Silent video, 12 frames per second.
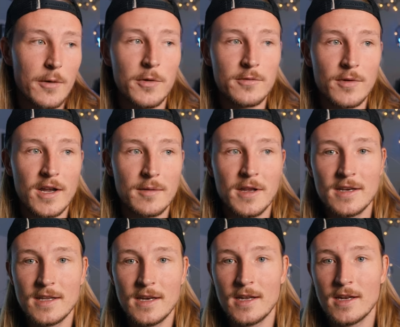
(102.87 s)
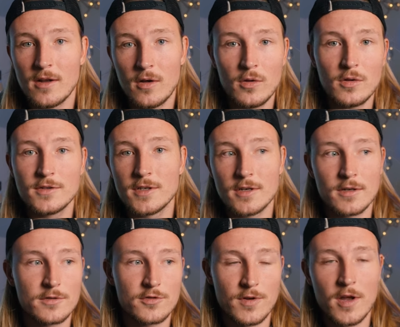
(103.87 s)
I wouldn't recommend getting an older
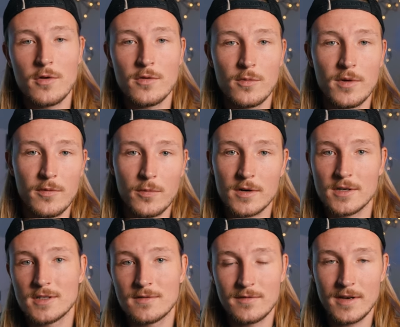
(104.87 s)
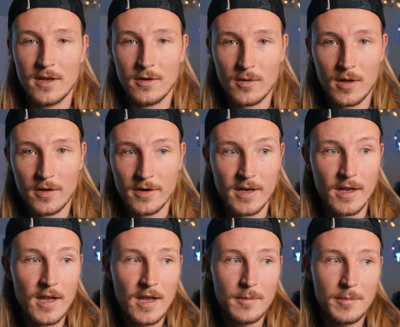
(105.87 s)
drone with worse video quality,
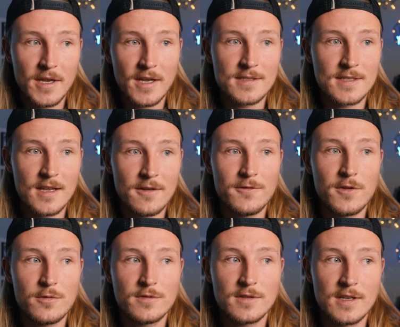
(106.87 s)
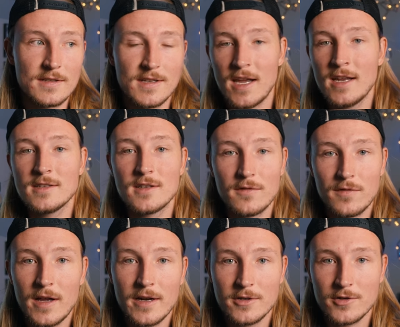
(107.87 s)
because if you intend to
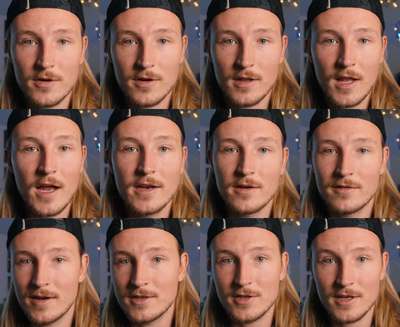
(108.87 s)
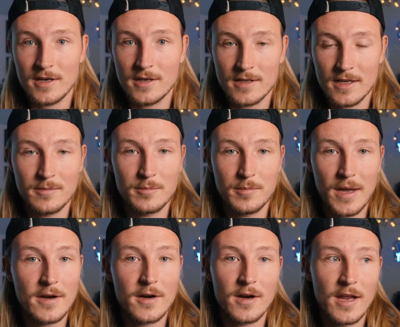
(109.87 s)
fly your drone a lot, you're eventually gonna get
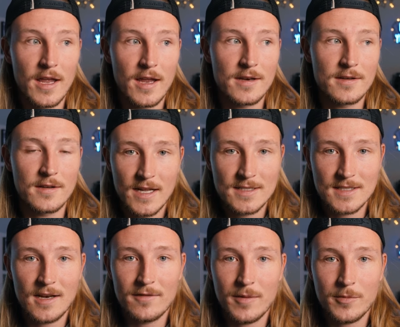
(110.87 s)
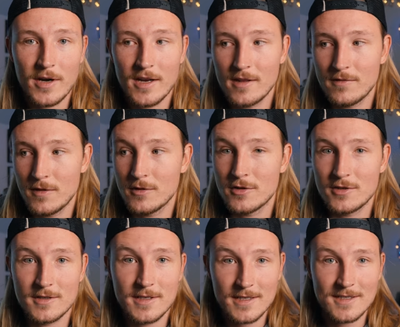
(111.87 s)
better, and instead of upgrading in the future,
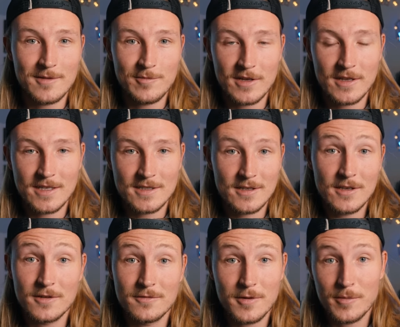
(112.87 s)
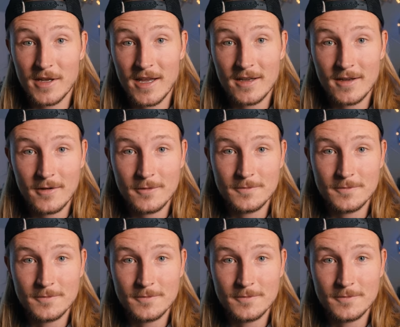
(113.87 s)
just get something that's good from the get-go.